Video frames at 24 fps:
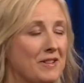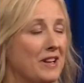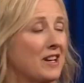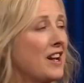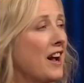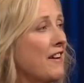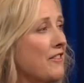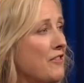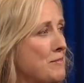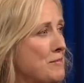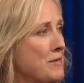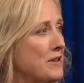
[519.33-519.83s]

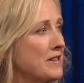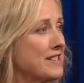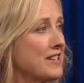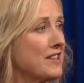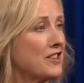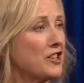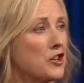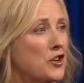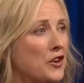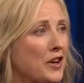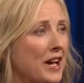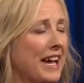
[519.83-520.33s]

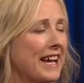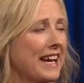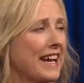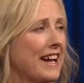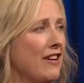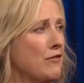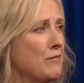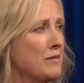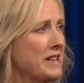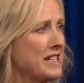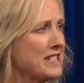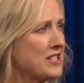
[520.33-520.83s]
UK
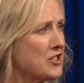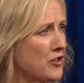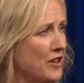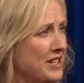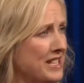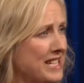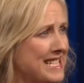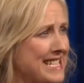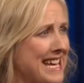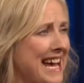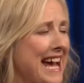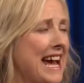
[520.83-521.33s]
government is trying
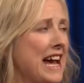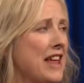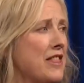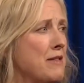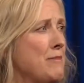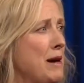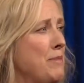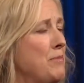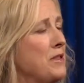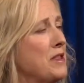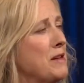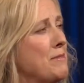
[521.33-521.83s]
to tear them
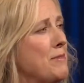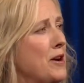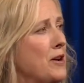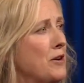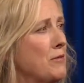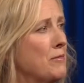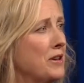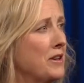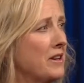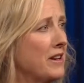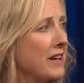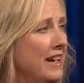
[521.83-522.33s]
up at the
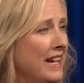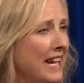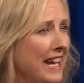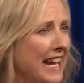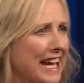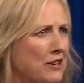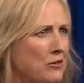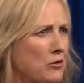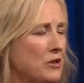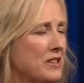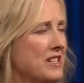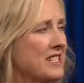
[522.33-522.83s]
moment
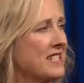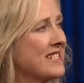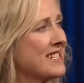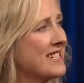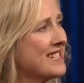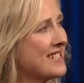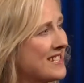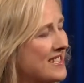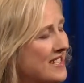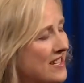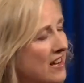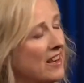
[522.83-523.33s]
in order to
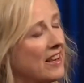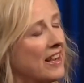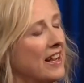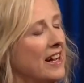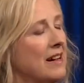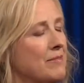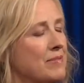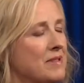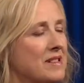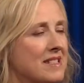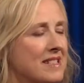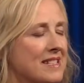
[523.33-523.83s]
suck
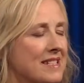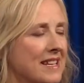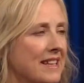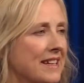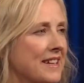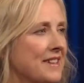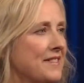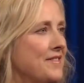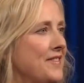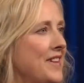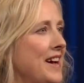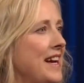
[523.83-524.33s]
up to
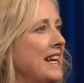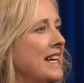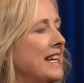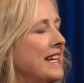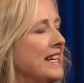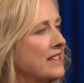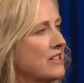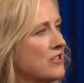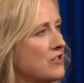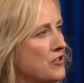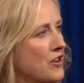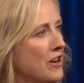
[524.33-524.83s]
Silicon Valley
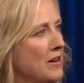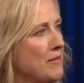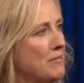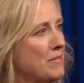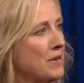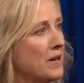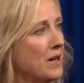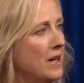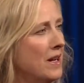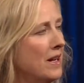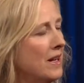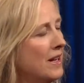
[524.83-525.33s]
and Trump.